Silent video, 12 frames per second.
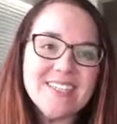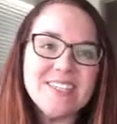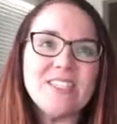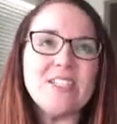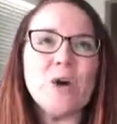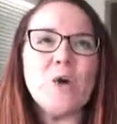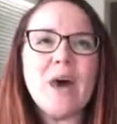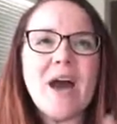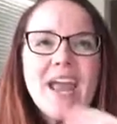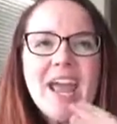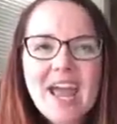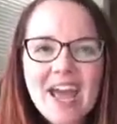So
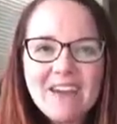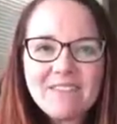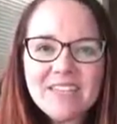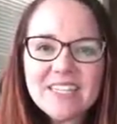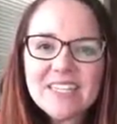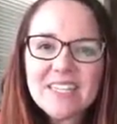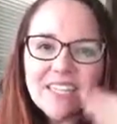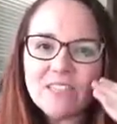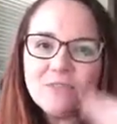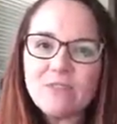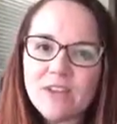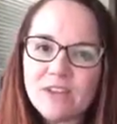I have these
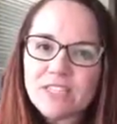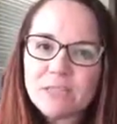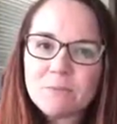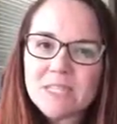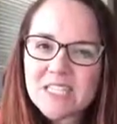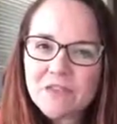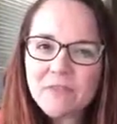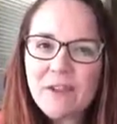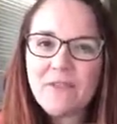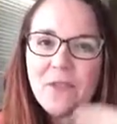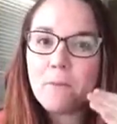things very specific,